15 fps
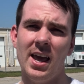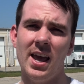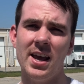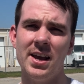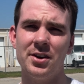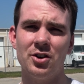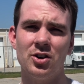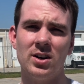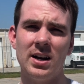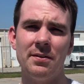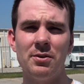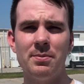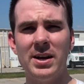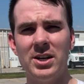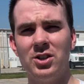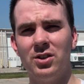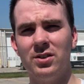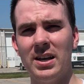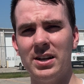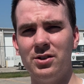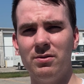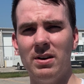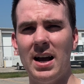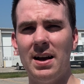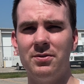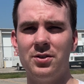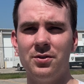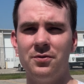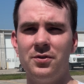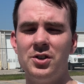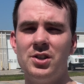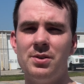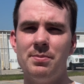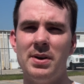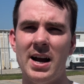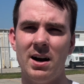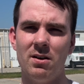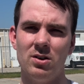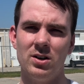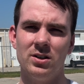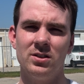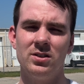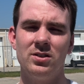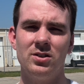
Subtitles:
And you're gonna have to make sure that you have sufficient power